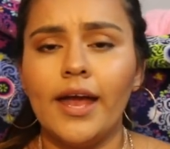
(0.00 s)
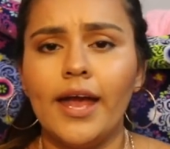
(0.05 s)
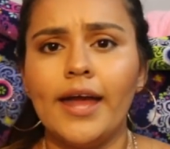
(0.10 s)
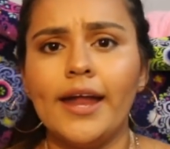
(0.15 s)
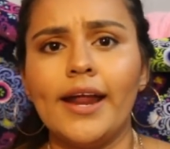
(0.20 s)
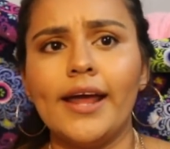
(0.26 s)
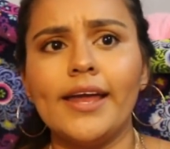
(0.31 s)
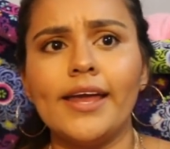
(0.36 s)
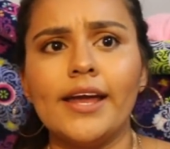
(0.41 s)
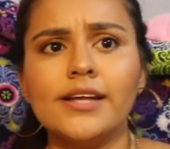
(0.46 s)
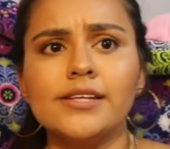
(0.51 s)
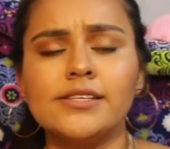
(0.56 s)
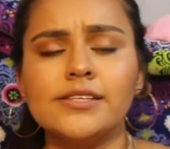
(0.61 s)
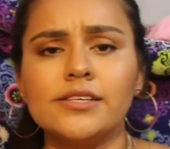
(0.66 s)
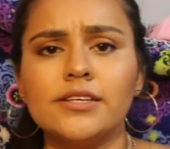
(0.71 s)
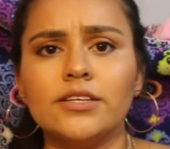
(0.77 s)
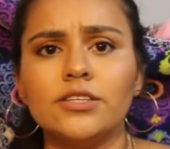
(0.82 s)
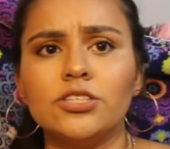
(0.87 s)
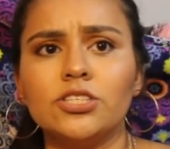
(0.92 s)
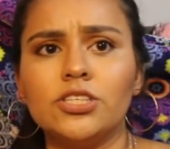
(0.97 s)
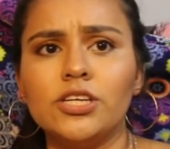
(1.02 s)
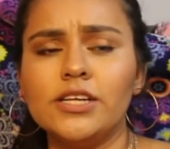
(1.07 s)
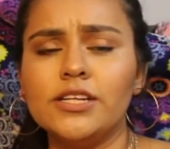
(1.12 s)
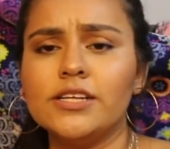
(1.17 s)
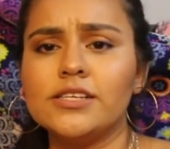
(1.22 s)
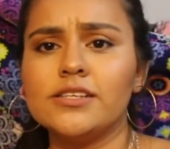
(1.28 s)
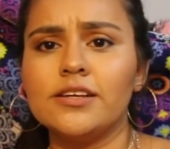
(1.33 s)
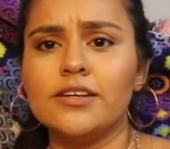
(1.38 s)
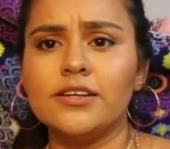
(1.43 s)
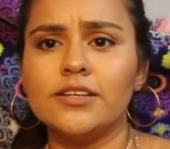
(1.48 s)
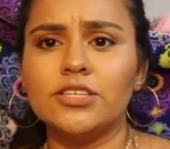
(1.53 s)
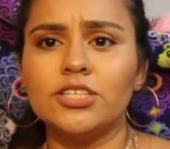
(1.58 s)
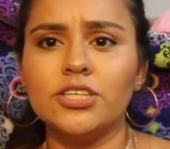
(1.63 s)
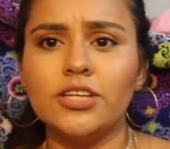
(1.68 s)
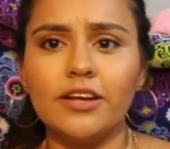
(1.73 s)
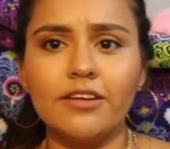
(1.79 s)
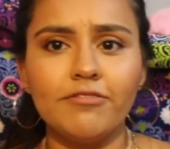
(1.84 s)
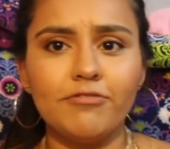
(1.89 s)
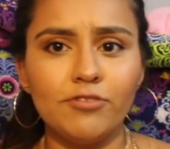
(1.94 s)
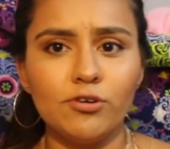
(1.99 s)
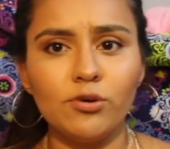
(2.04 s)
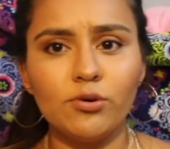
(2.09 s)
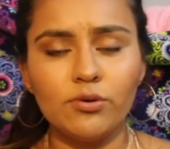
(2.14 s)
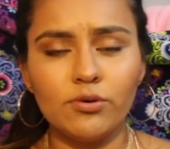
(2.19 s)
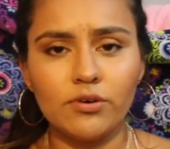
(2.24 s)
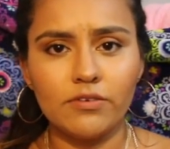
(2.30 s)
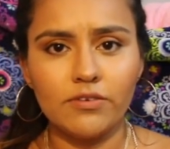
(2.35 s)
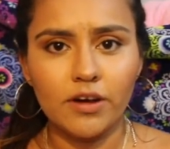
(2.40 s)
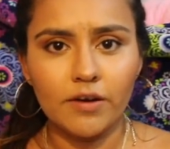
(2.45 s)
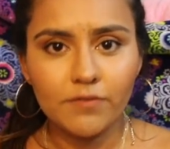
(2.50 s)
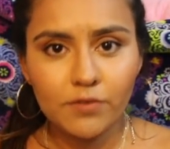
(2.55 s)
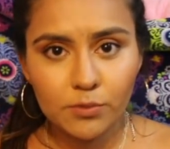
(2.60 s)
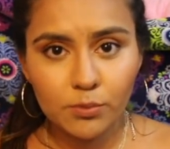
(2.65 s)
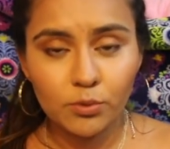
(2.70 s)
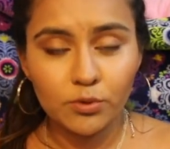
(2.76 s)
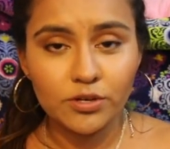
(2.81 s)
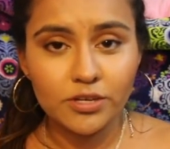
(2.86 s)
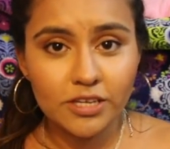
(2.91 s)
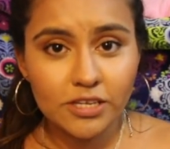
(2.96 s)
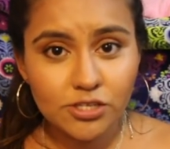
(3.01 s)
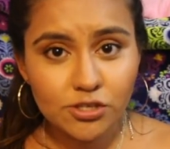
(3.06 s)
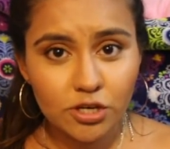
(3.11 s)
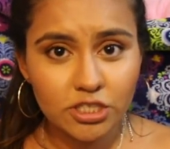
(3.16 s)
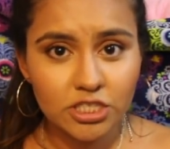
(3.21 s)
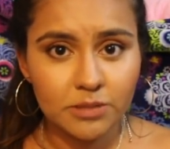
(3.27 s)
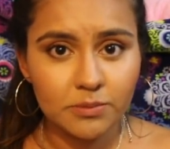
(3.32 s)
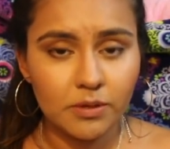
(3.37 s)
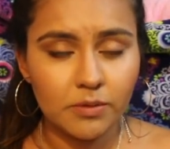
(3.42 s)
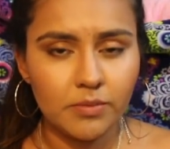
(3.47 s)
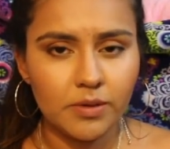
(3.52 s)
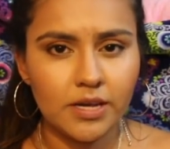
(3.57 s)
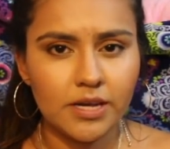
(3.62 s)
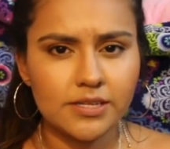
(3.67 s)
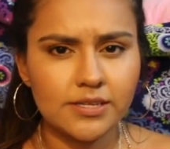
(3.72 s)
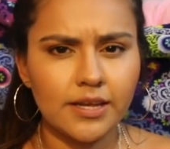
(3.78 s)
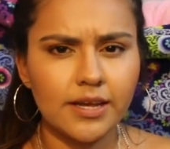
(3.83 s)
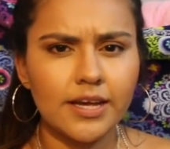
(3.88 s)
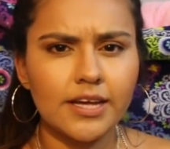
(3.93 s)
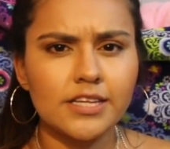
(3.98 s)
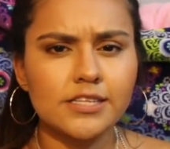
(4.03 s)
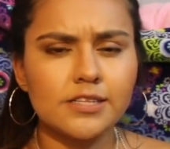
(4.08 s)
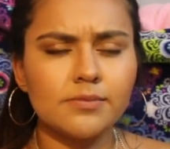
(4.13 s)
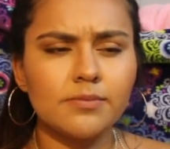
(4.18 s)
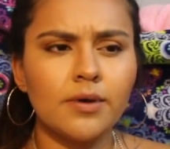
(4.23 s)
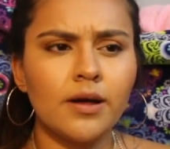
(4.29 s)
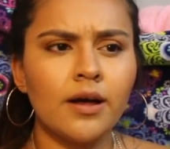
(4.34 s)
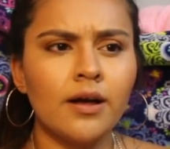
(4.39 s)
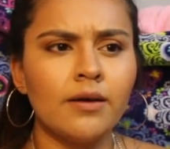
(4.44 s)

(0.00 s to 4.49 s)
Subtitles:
And I guess she didn't feel comfortable discharging me, because I guess